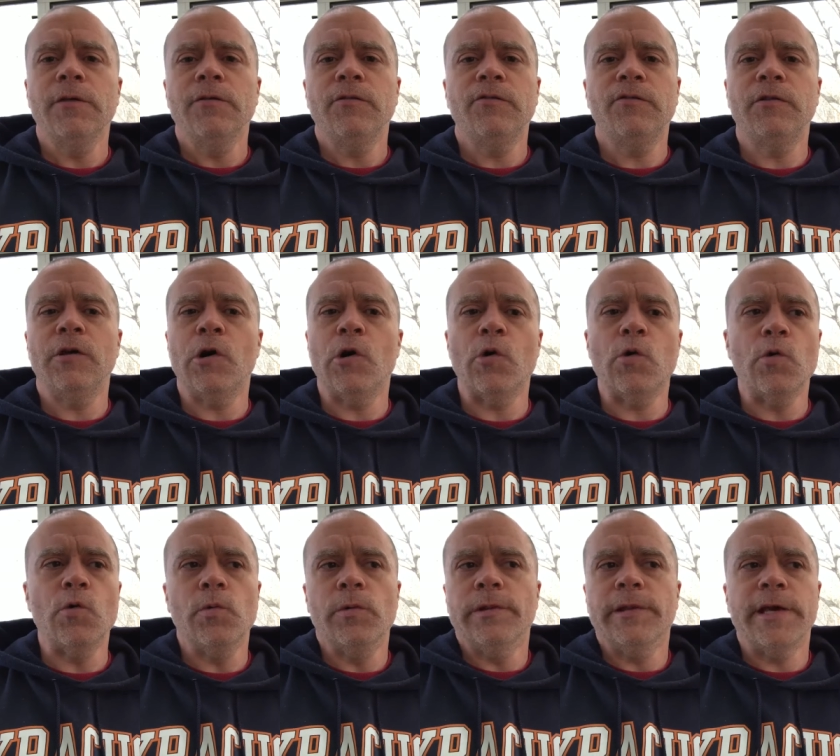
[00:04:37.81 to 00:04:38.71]

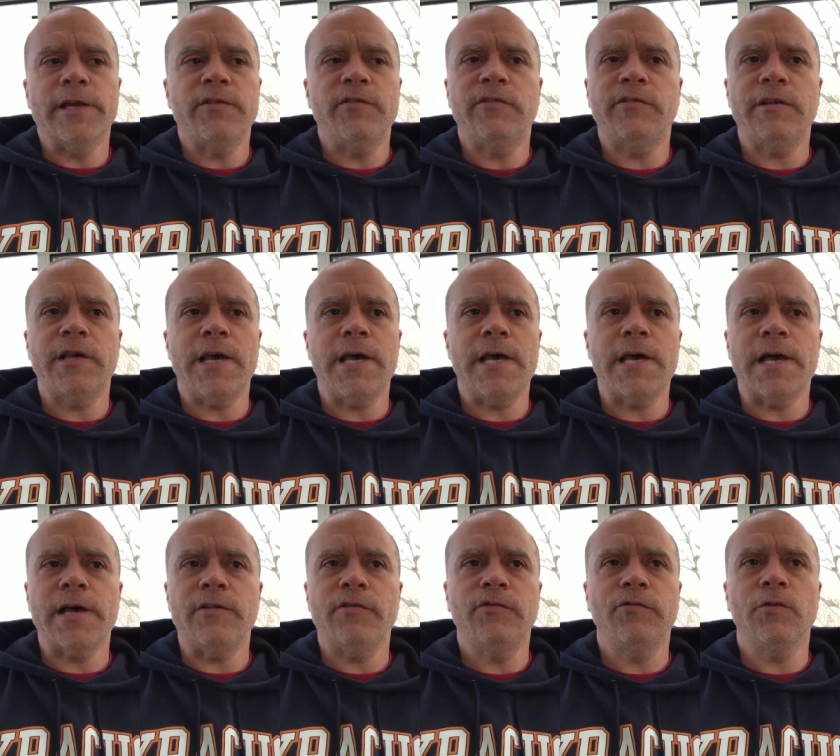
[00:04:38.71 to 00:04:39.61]
So let's say
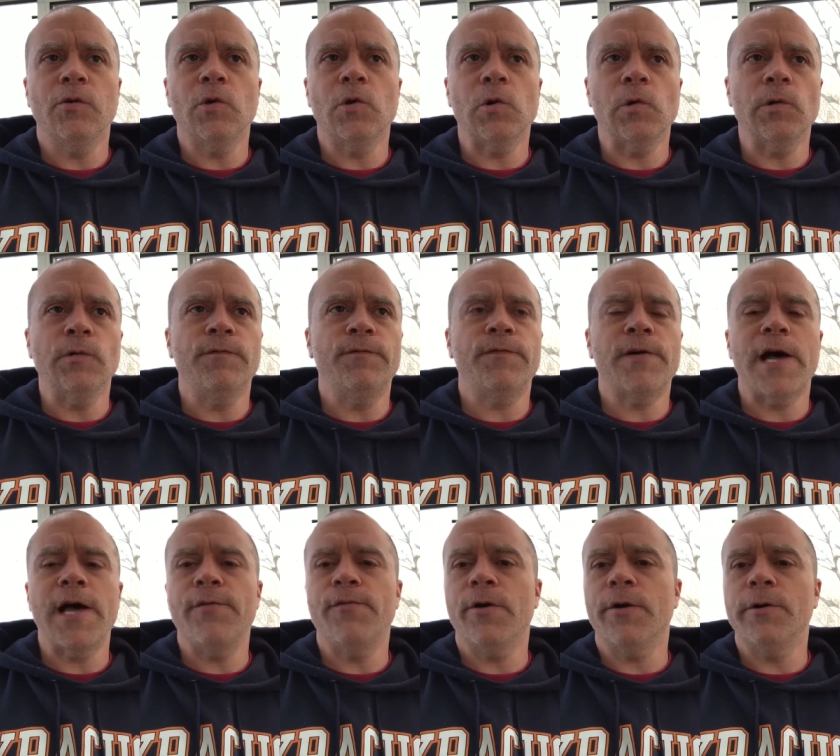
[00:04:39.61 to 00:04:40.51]
I sold
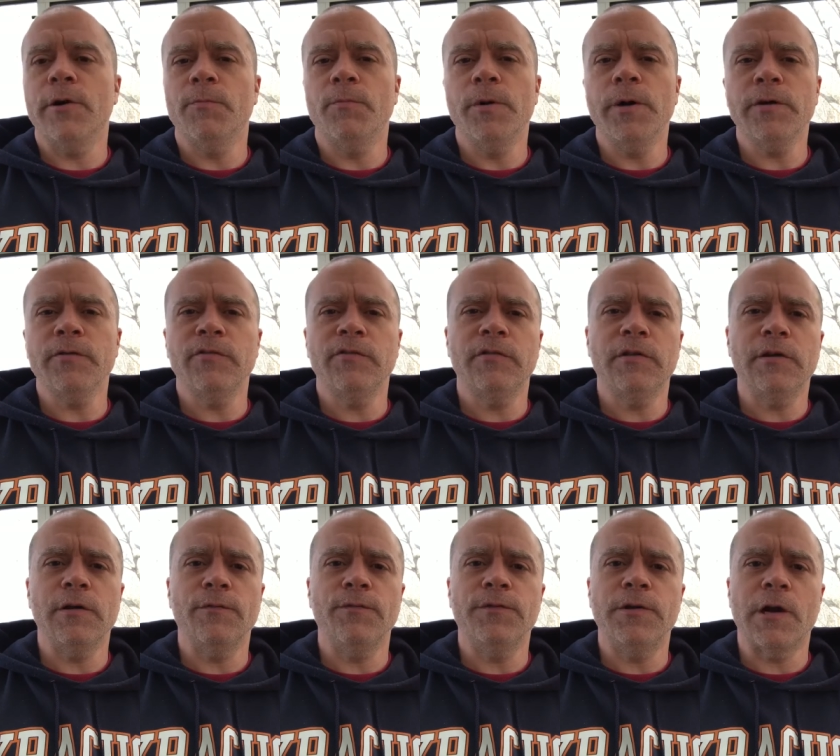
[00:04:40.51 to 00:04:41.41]
500 books
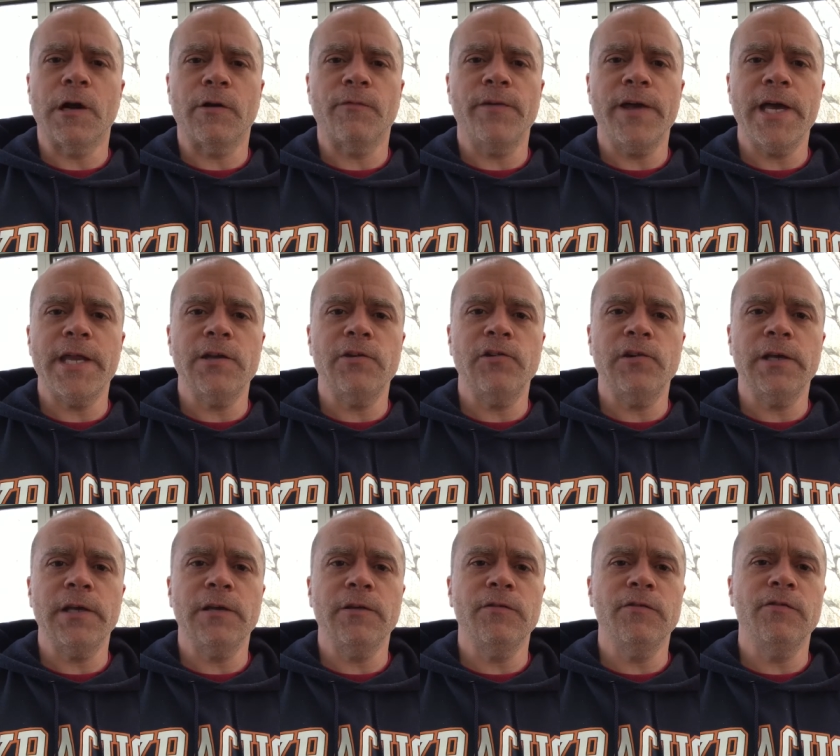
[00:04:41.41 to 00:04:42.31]
of Dark
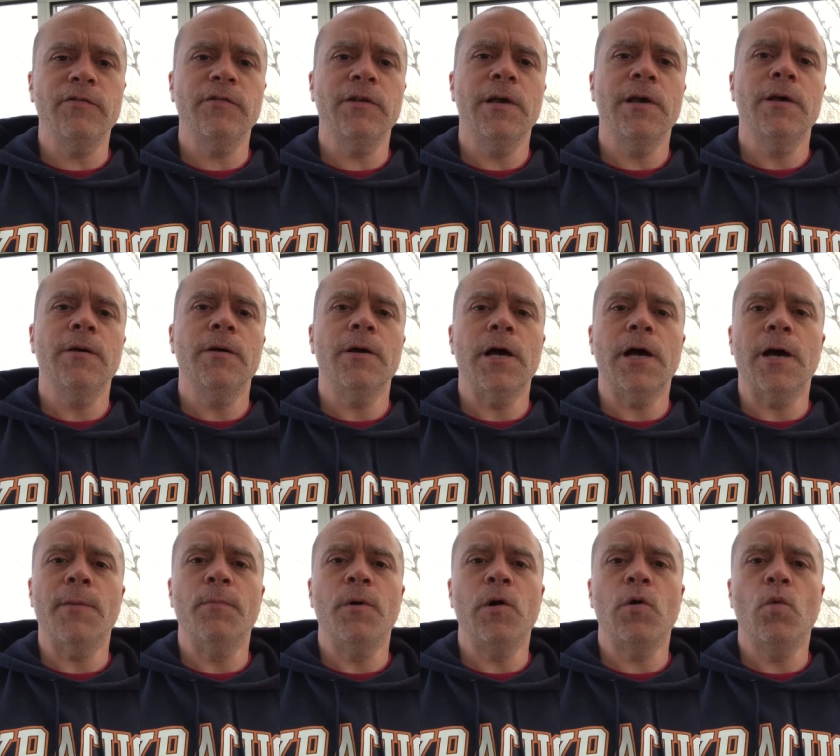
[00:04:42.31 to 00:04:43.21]
Vanishings,
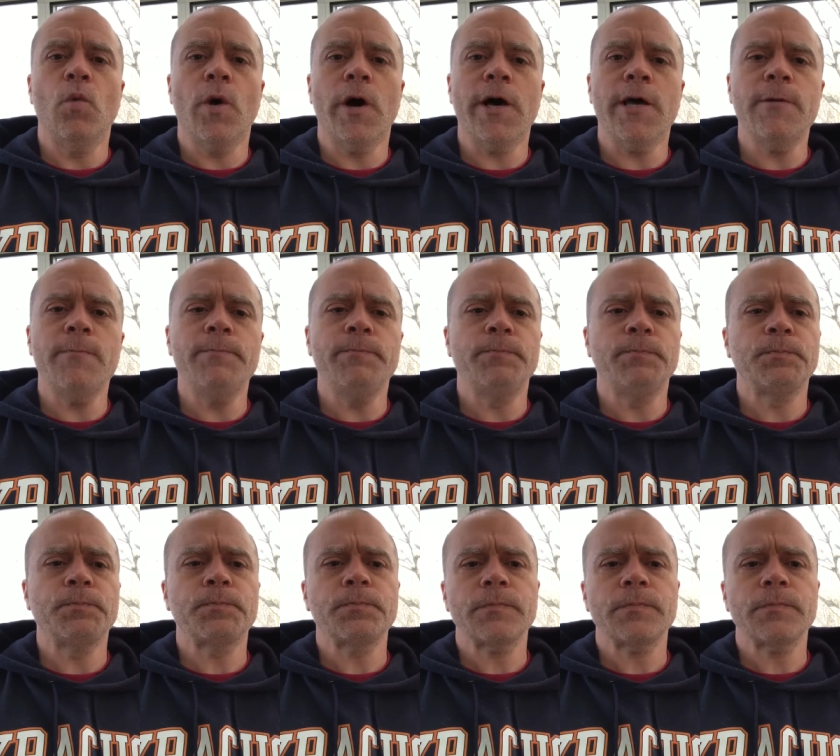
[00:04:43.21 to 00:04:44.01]
book one,